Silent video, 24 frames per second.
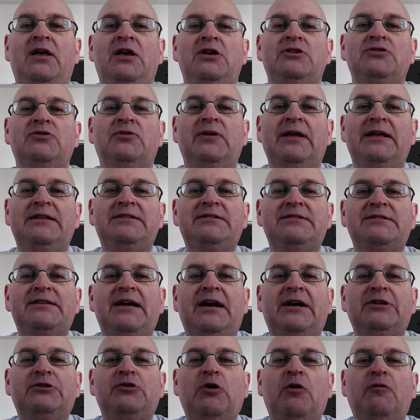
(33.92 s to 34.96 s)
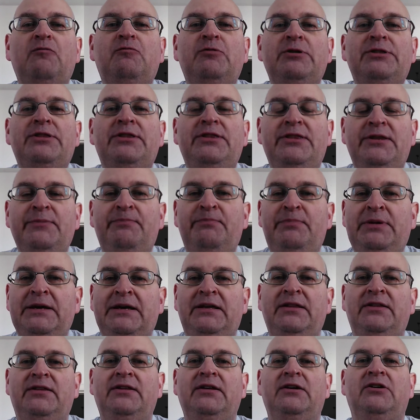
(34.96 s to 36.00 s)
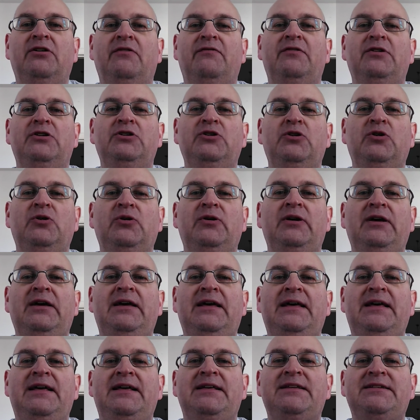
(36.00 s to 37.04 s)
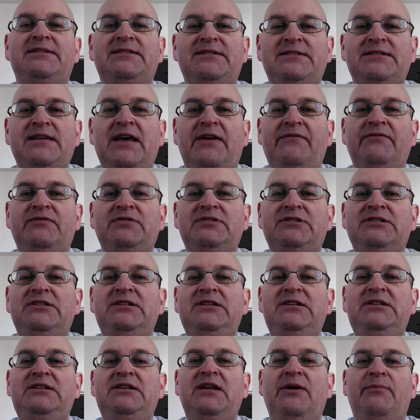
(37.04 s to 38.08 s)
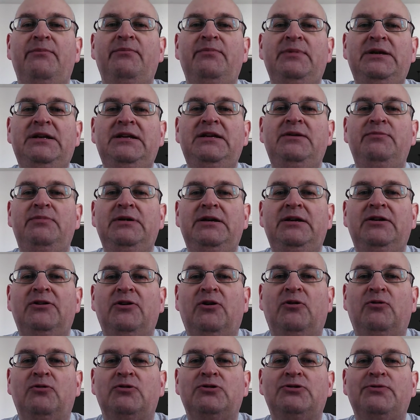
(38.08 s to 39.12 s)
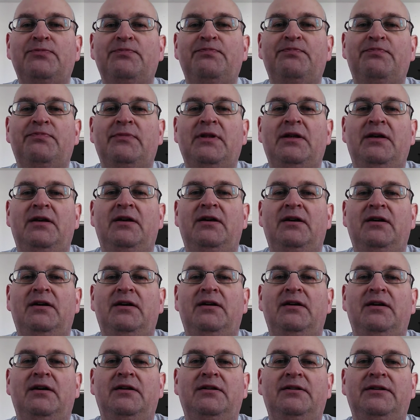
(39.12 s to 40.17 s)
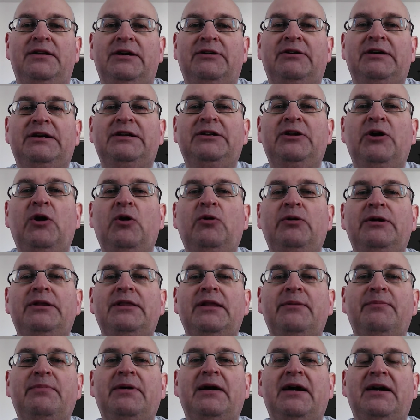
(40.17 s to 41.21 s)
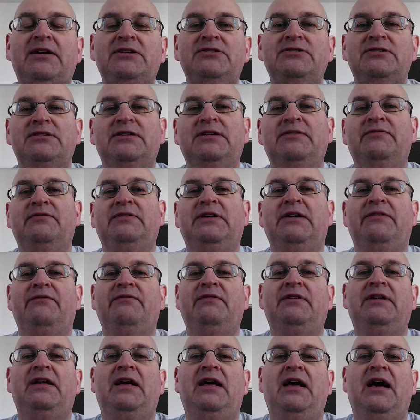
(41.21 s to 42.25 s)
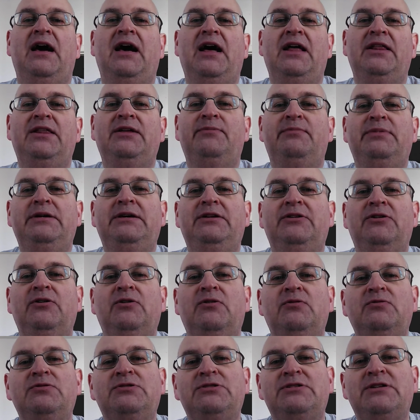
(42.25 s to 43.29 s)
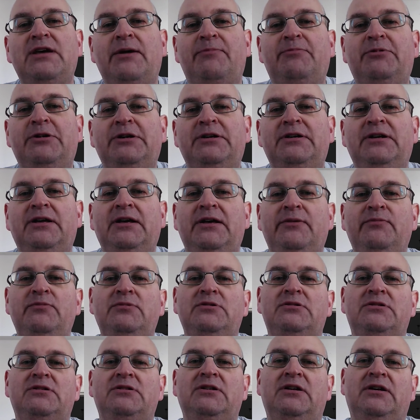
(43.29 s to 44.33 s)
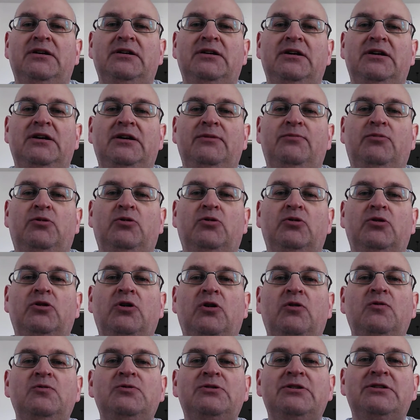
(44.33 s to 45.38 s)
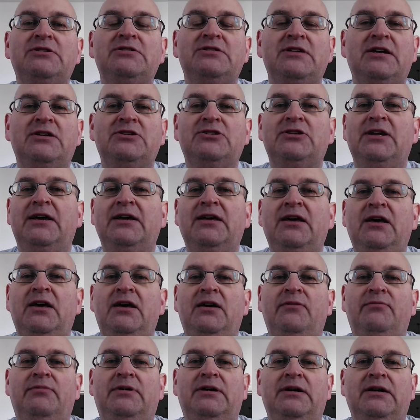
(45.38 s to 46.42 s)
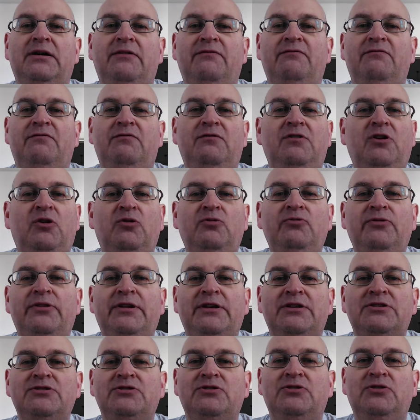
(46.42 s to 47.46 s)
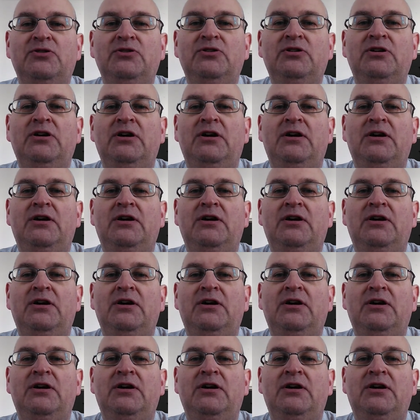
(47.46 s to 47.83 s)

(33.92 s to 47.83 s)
So let's start off with the big thing of the year 17 mini Beanos. Now, I know in the past I've given other Beanos separate names like airport codes and such like, but I haven't flown this year,